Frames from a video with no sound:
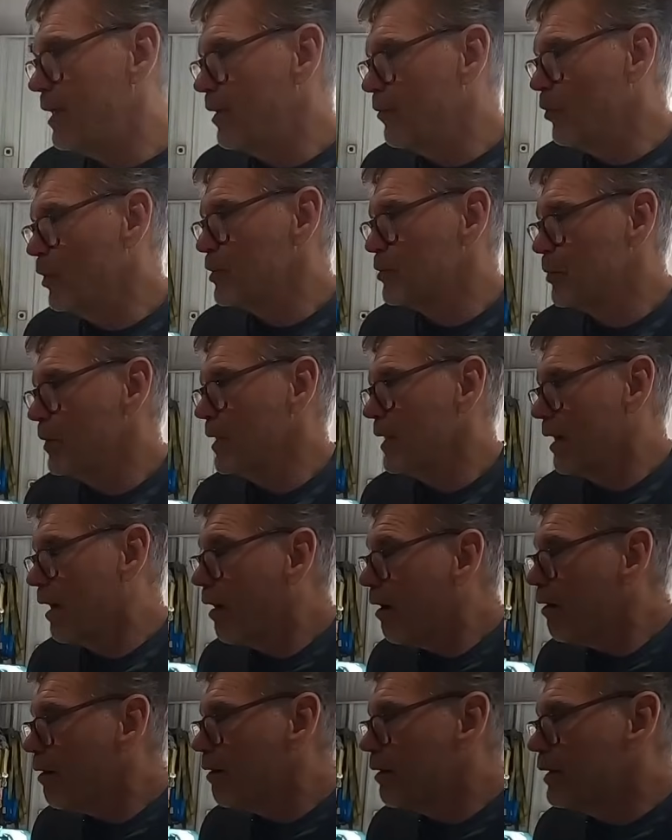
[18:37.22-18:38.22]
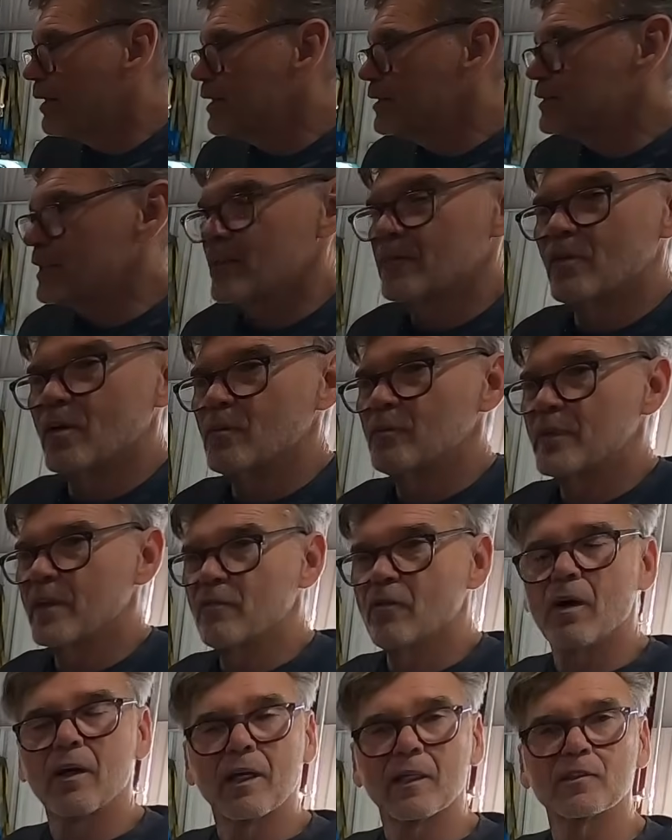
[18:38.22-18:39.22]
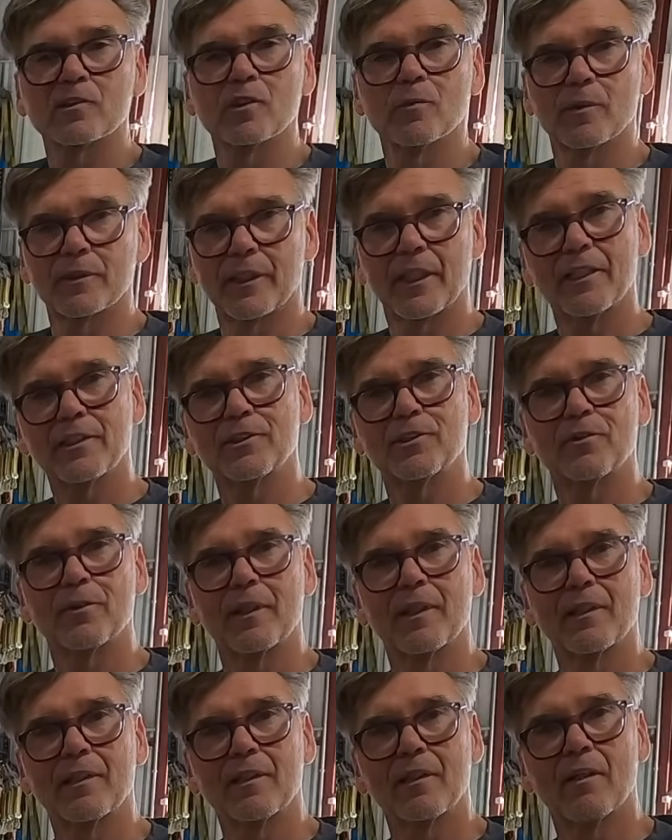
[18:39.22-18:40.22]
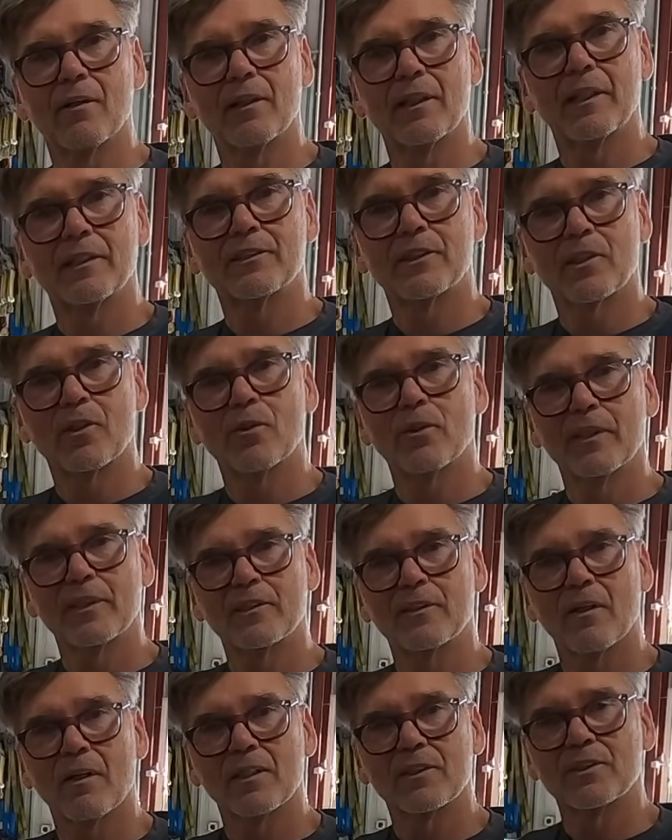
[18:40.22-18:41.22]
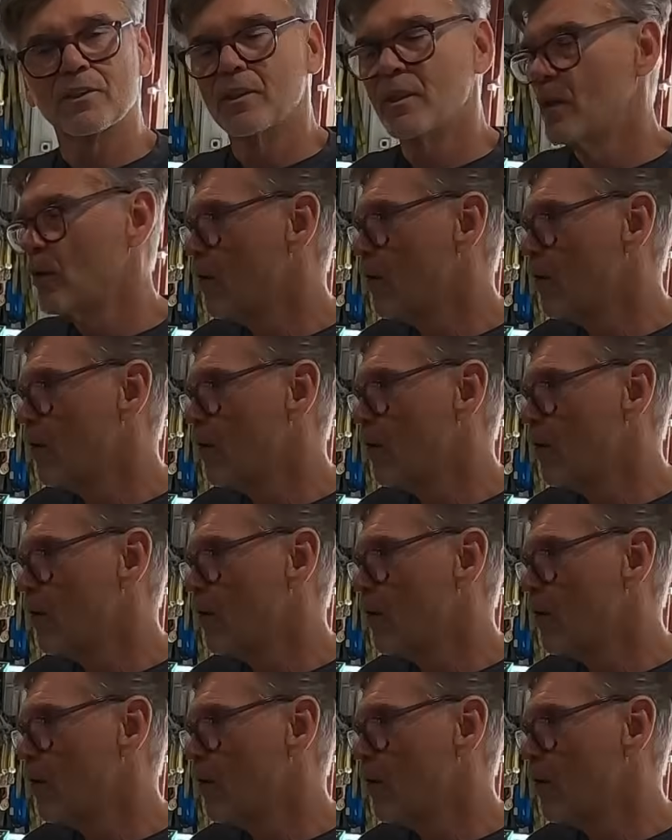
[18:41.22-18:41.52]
What's really hard is they've all got so much history. You know, it's a coin toss.